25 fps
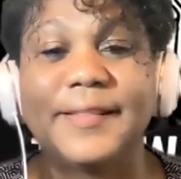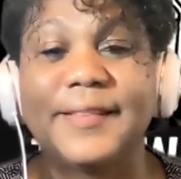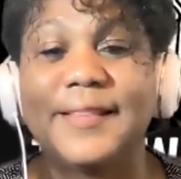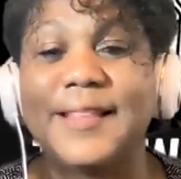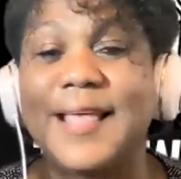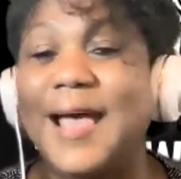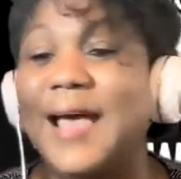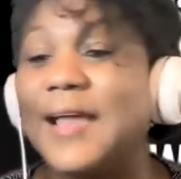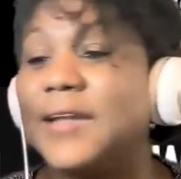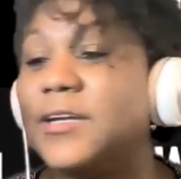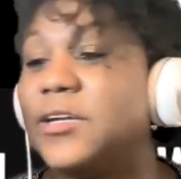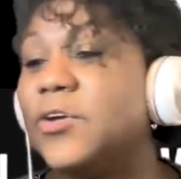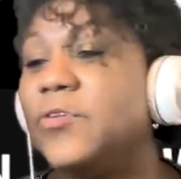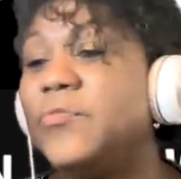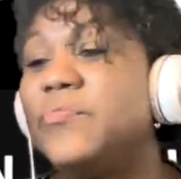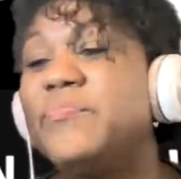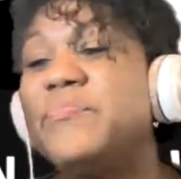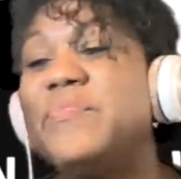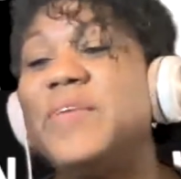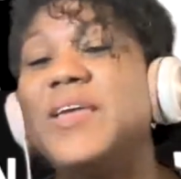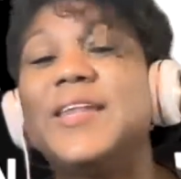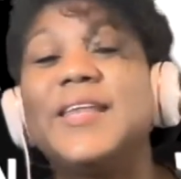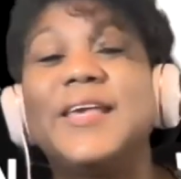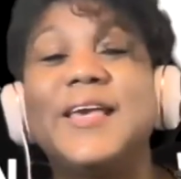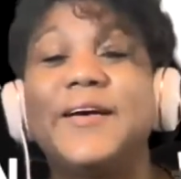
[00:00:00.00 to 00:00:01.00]
Now, I know
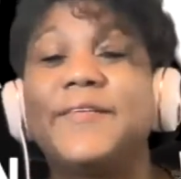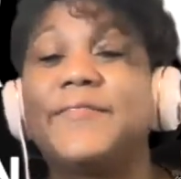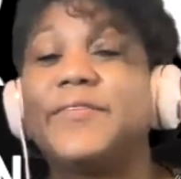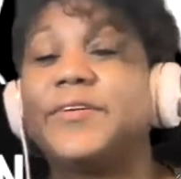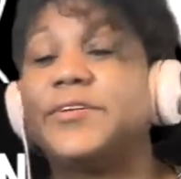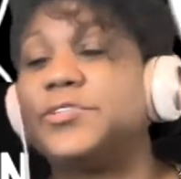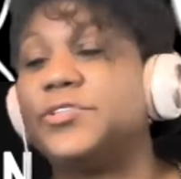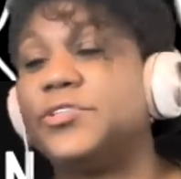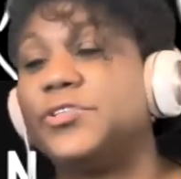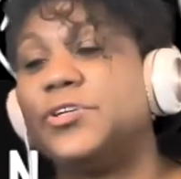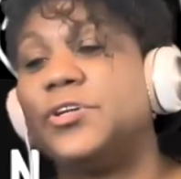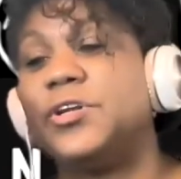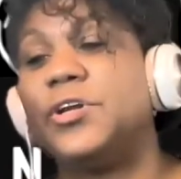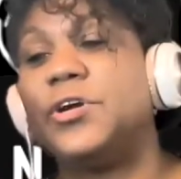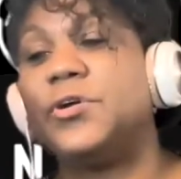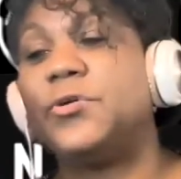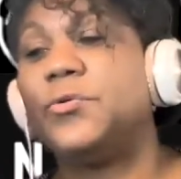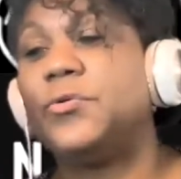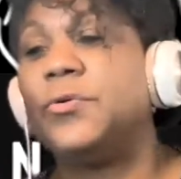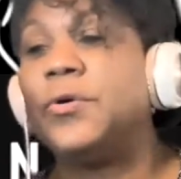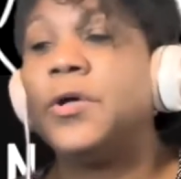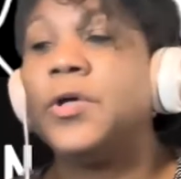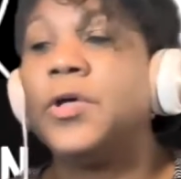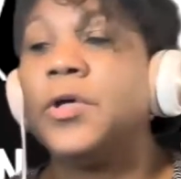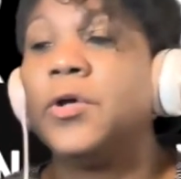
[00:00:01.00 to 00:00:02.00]
many of us,
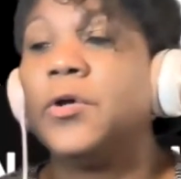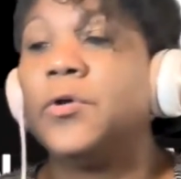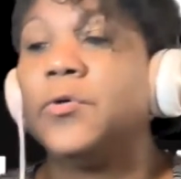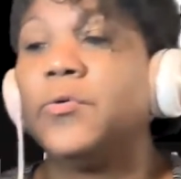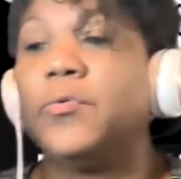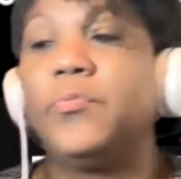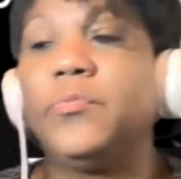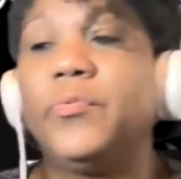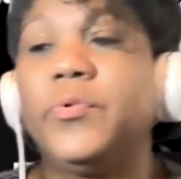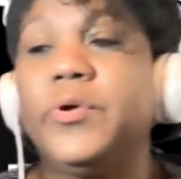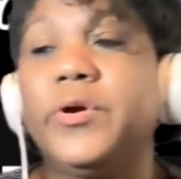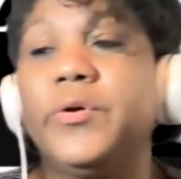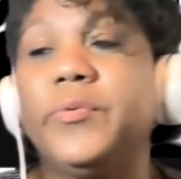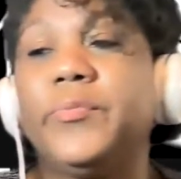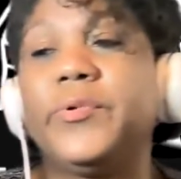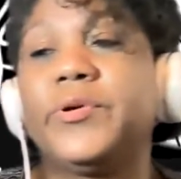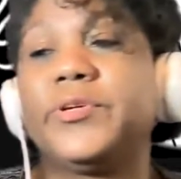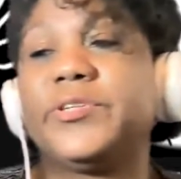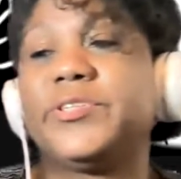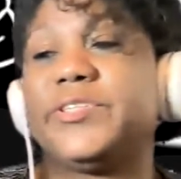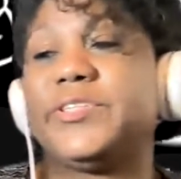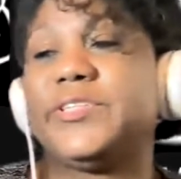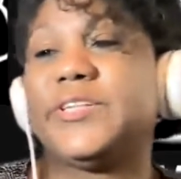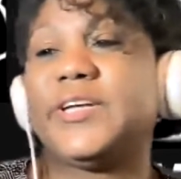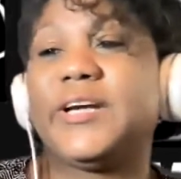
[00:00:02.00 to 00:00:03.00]
we're
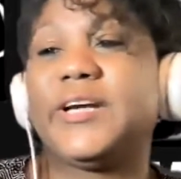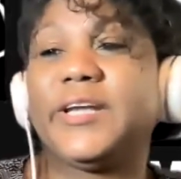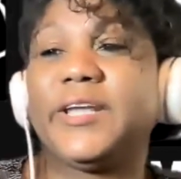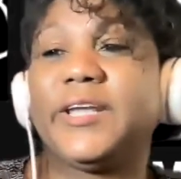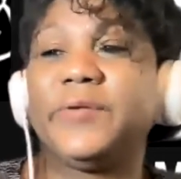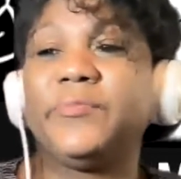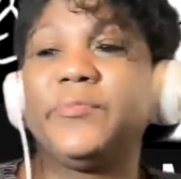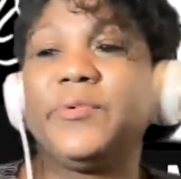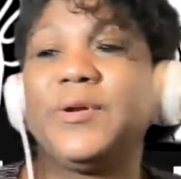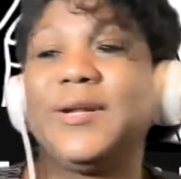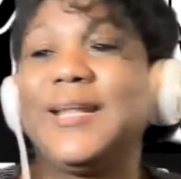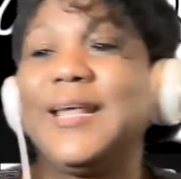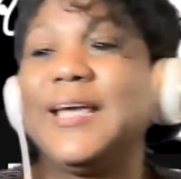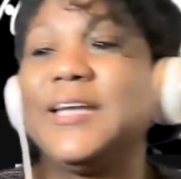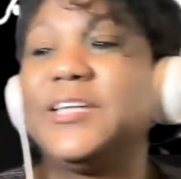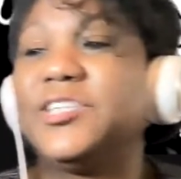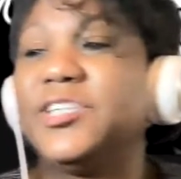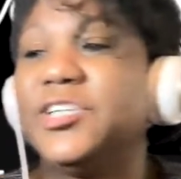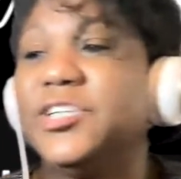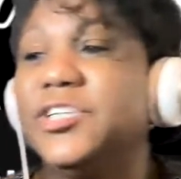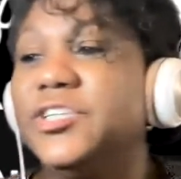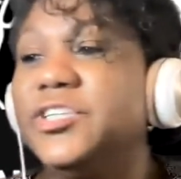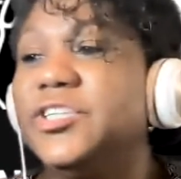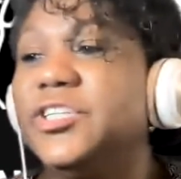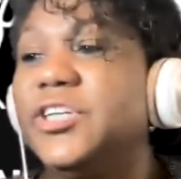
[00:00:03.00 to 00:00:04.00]
stuck in
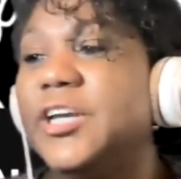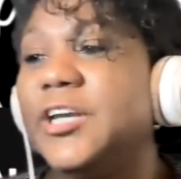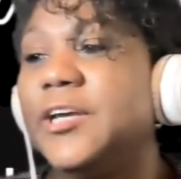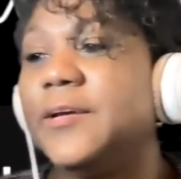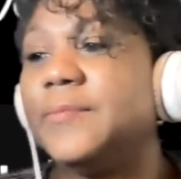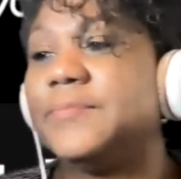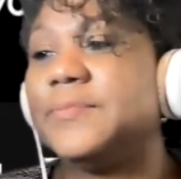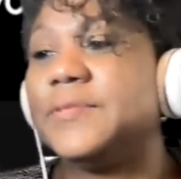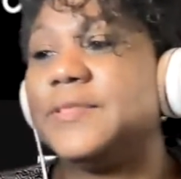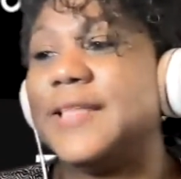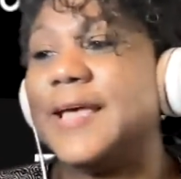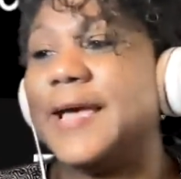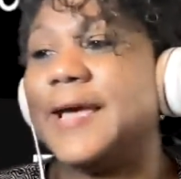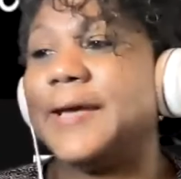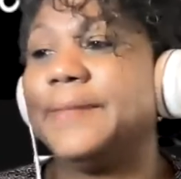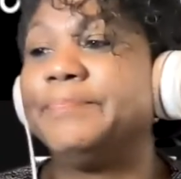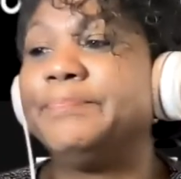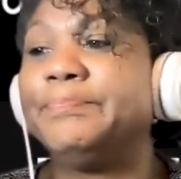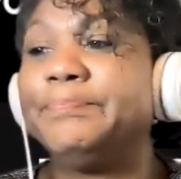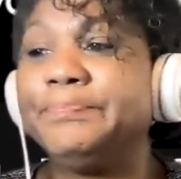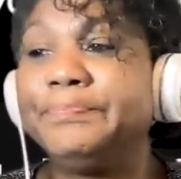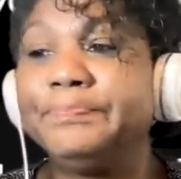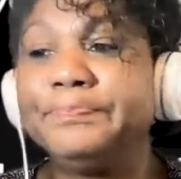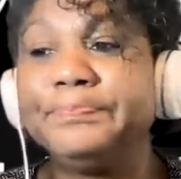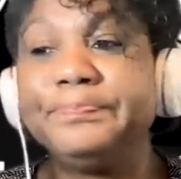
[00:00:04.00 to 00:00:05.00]
relationships that,
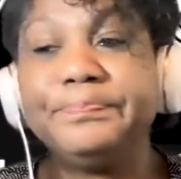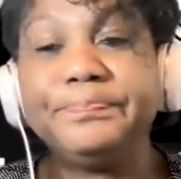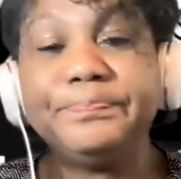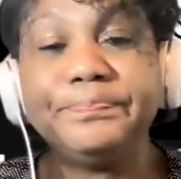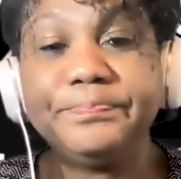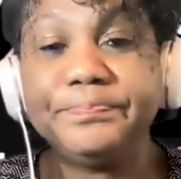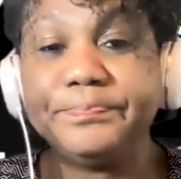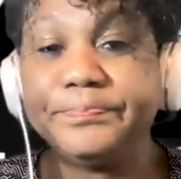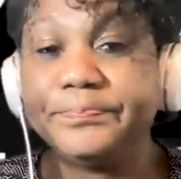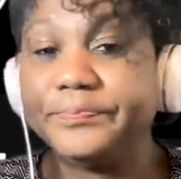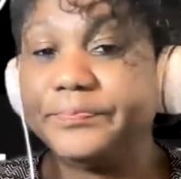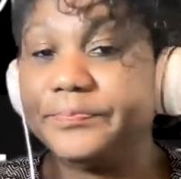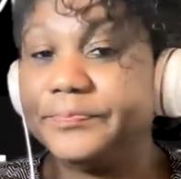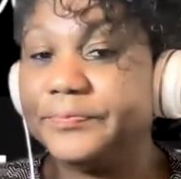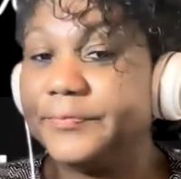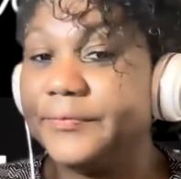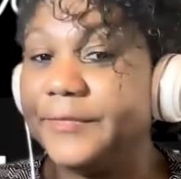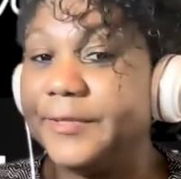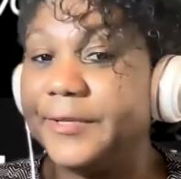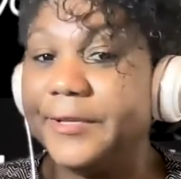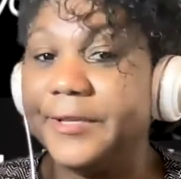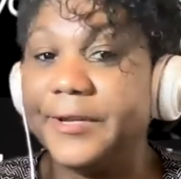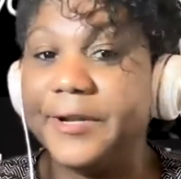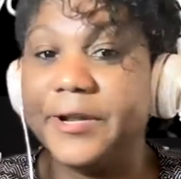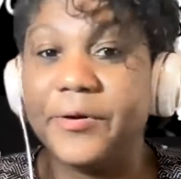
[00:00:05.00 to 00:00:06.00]

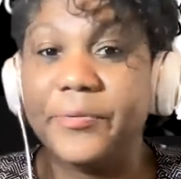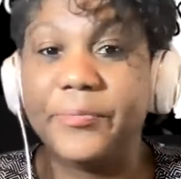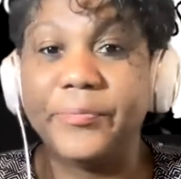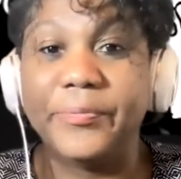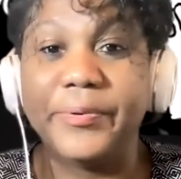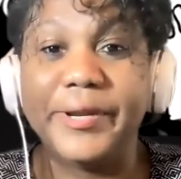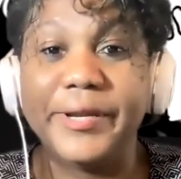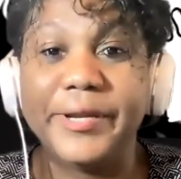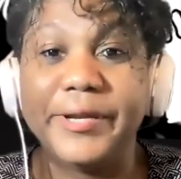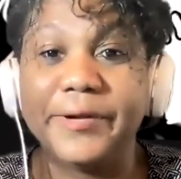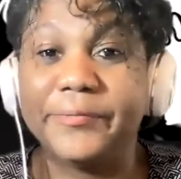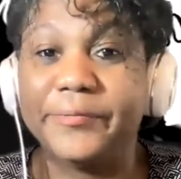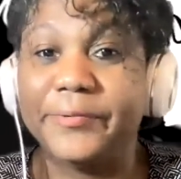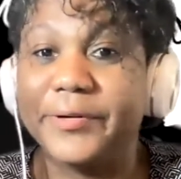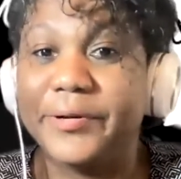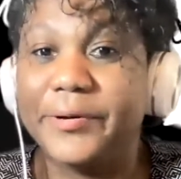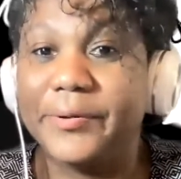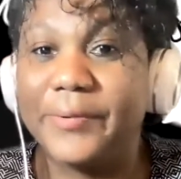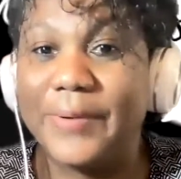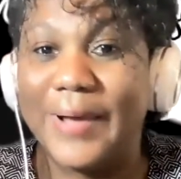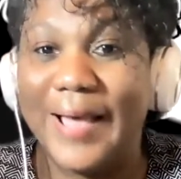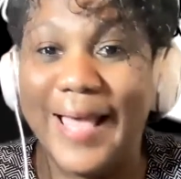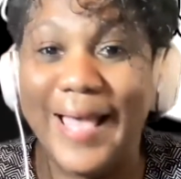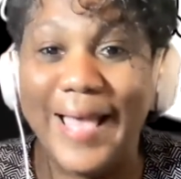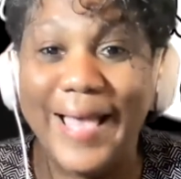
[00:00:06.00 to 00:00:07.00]
we don't
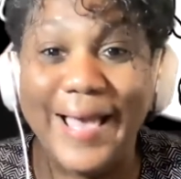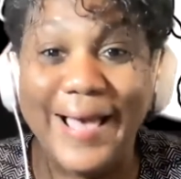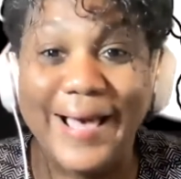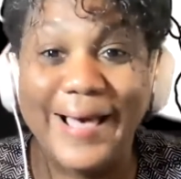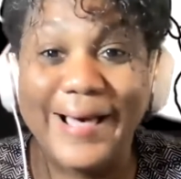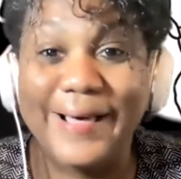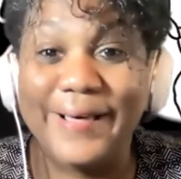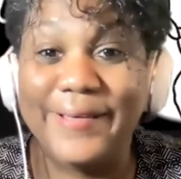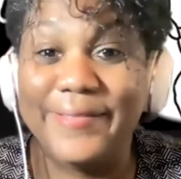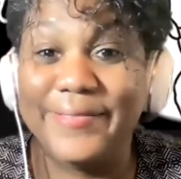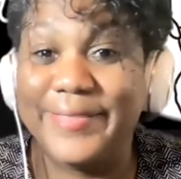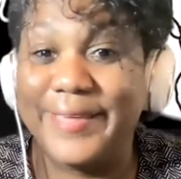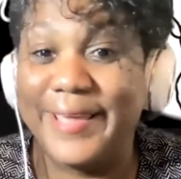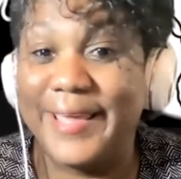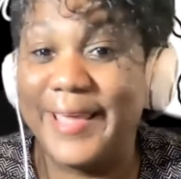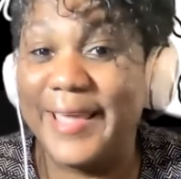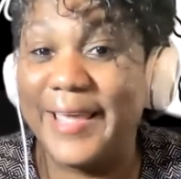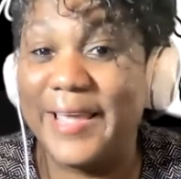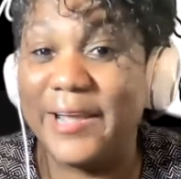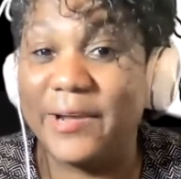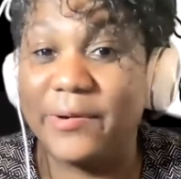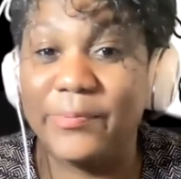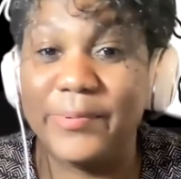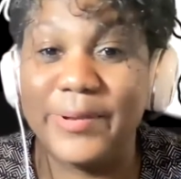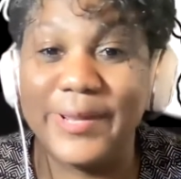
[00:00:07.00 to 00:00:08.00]
know how the
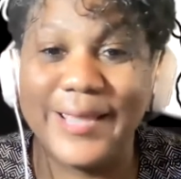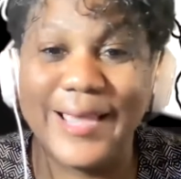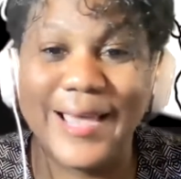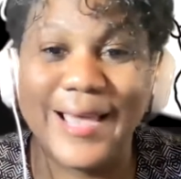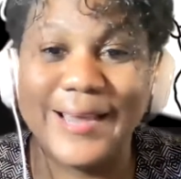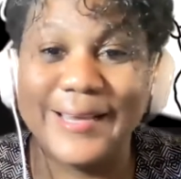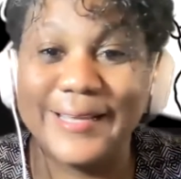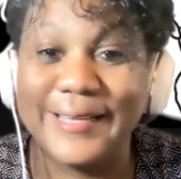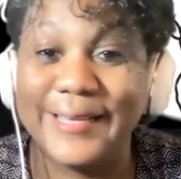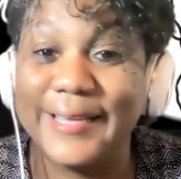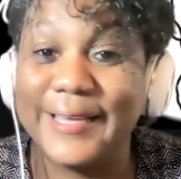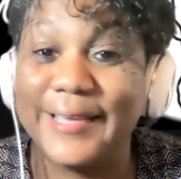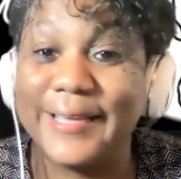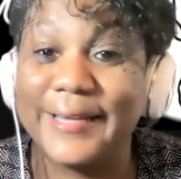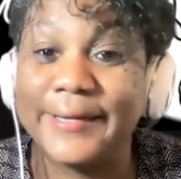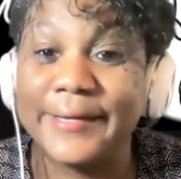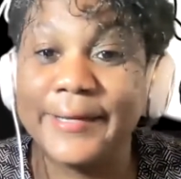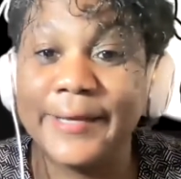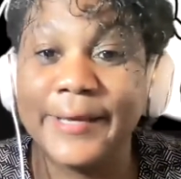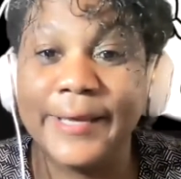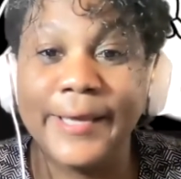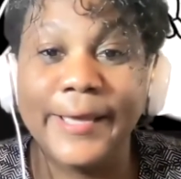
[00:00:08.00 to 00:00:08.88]
heck we got in.